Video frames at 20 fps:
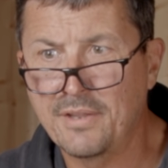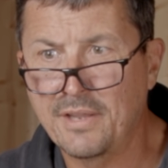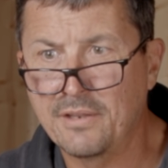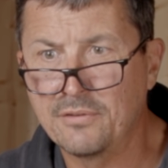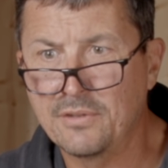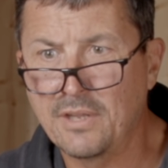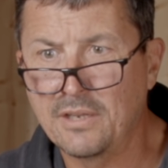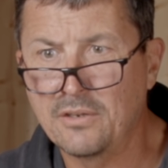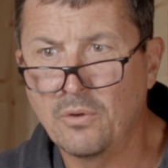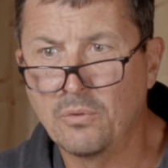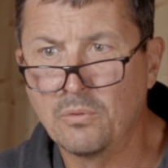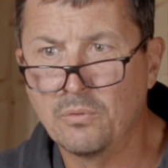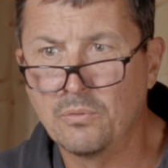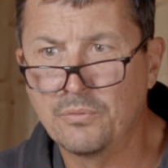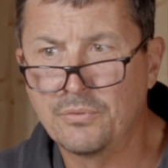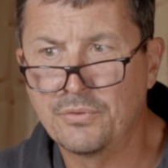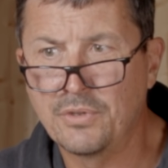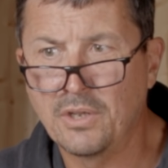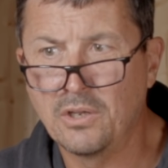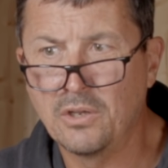They they don't
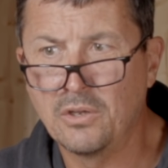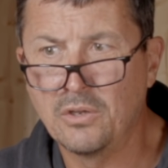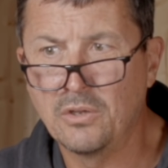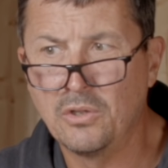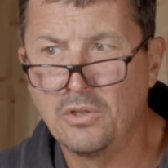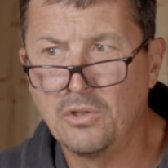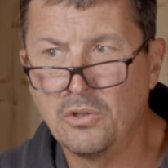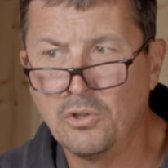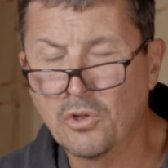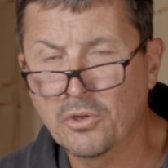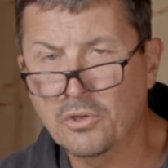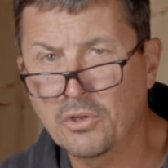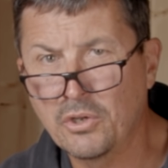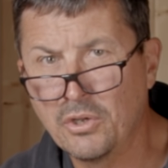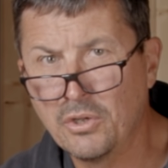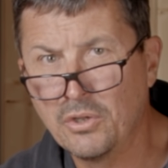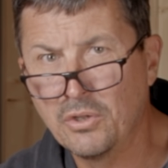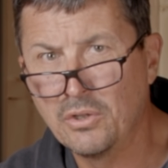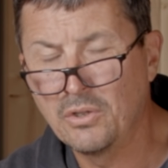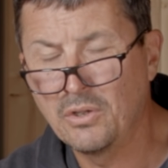uh, look